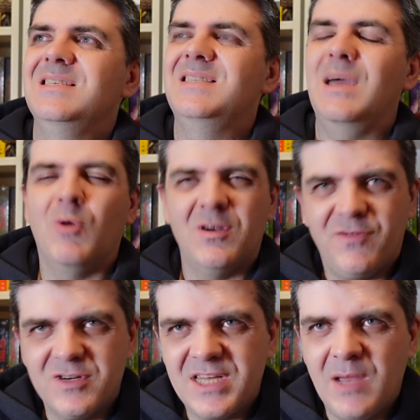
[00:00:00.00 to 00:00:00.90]
They weren't
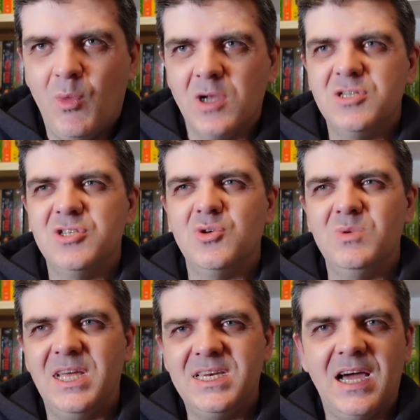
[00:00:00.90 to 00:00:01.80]
first time watches, so
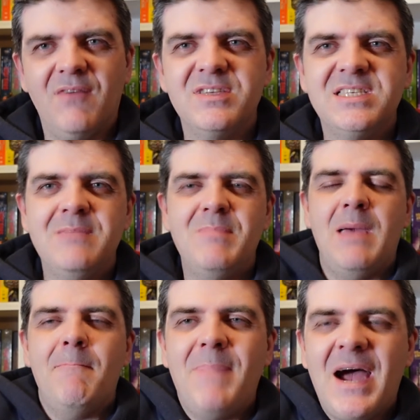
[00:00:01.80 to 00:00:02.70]
didn't have the same
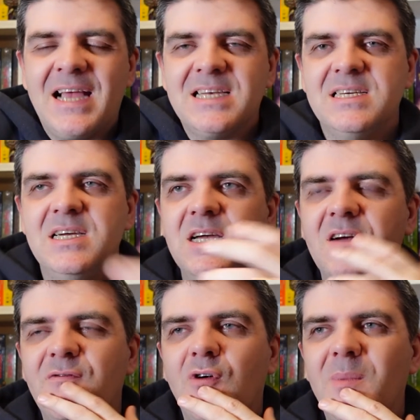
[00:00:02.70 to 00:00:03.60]
impact
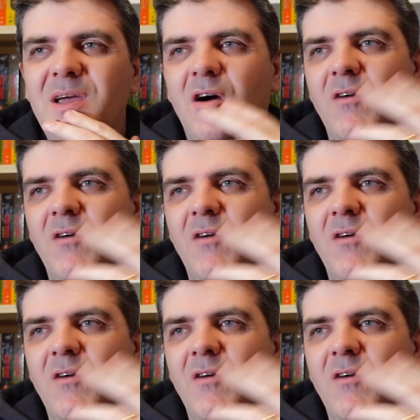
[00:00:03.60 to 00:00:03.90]
for me.